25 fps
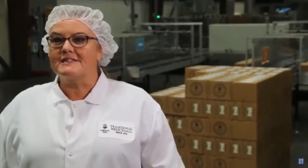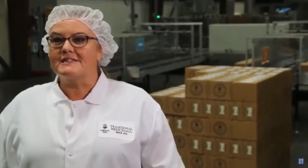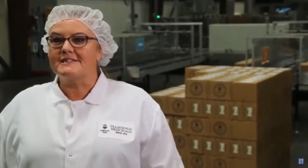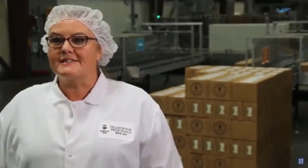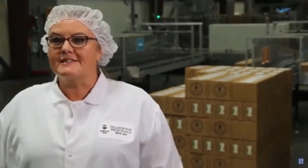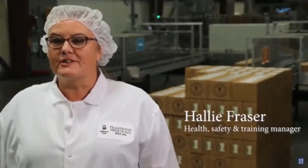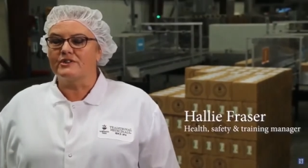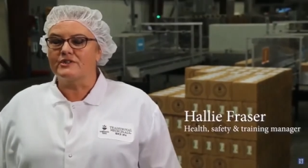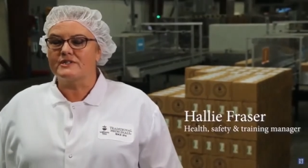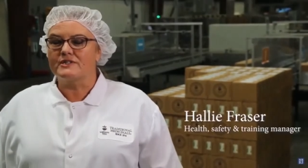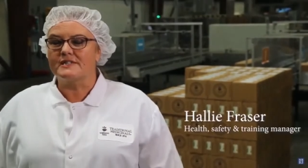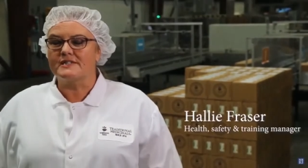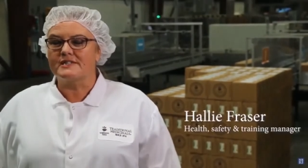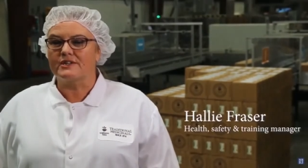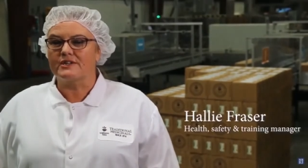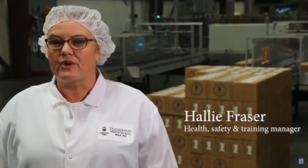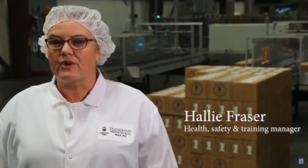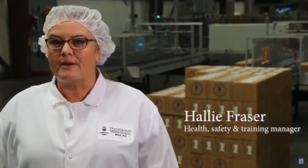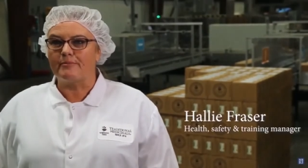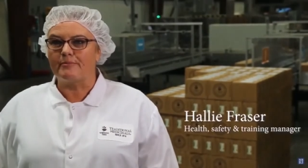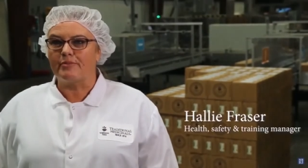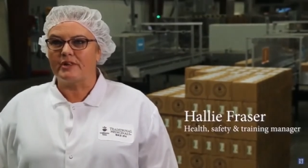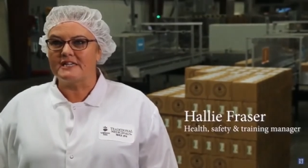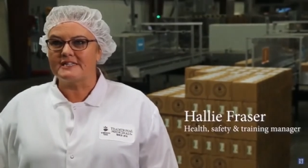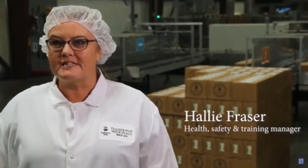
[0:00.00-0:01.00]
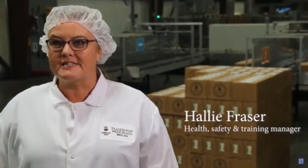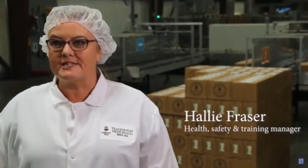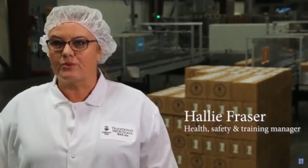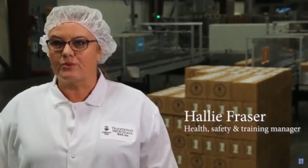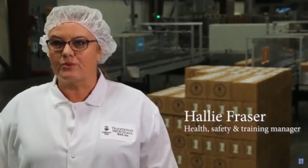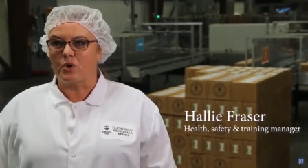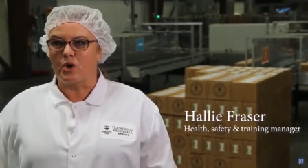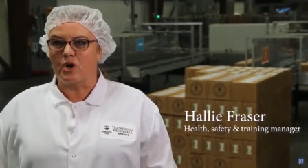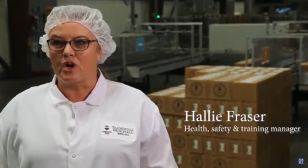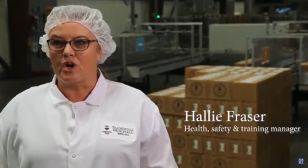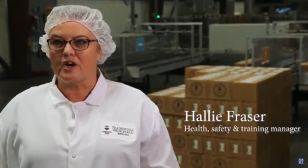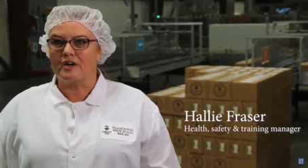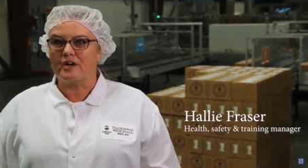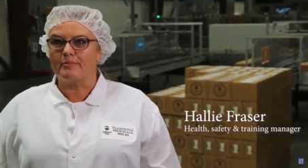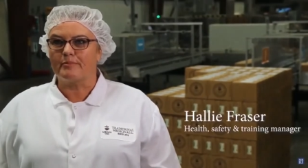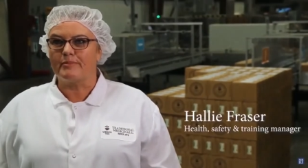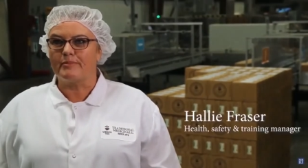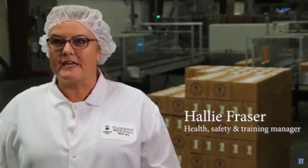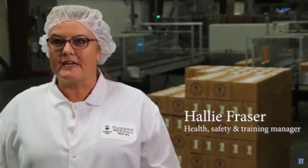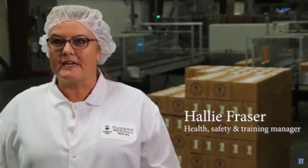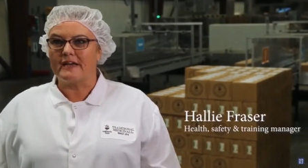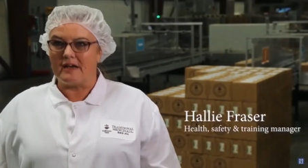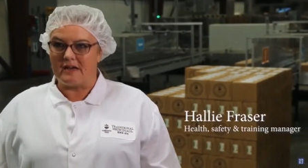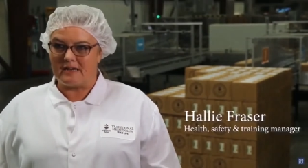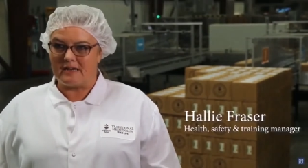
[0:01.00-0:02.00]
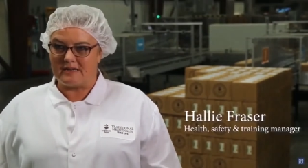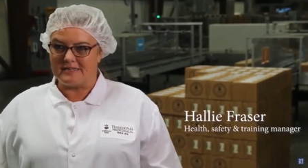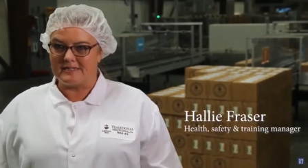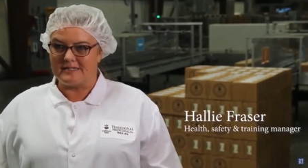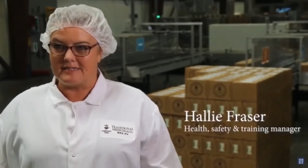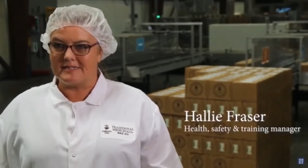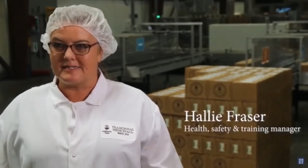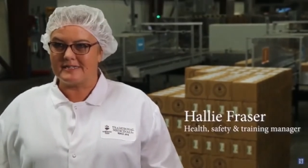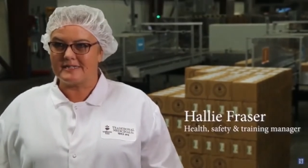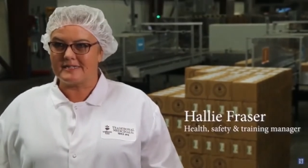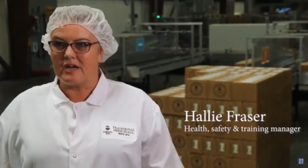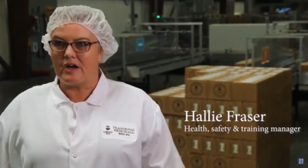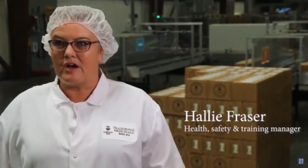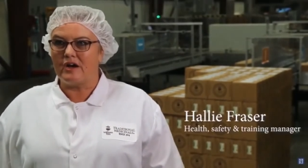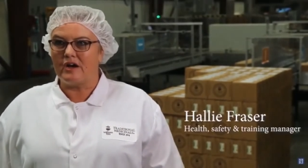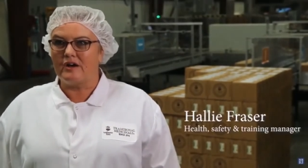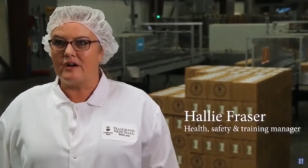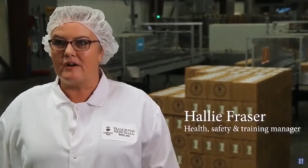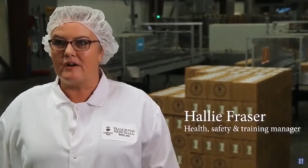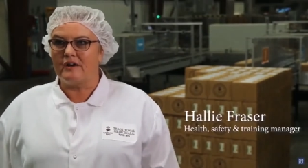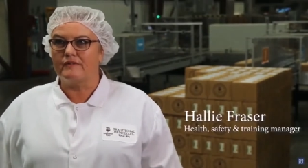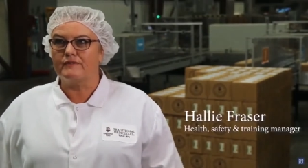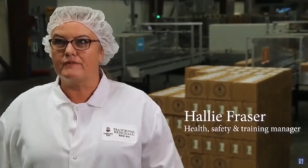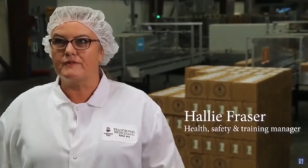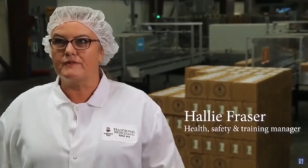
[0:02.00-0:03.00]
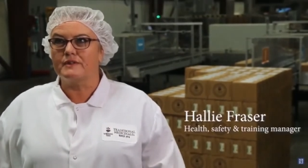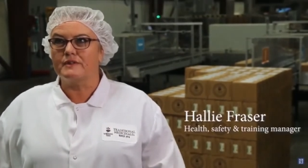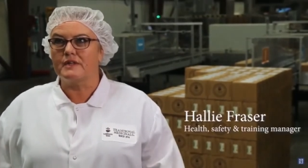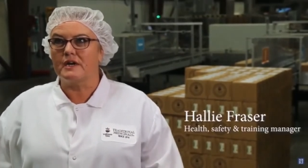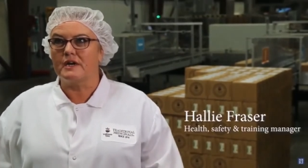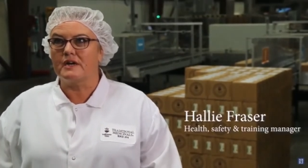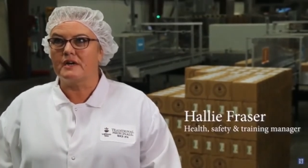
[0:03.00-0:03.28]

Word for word: medicinals is a great place to work because of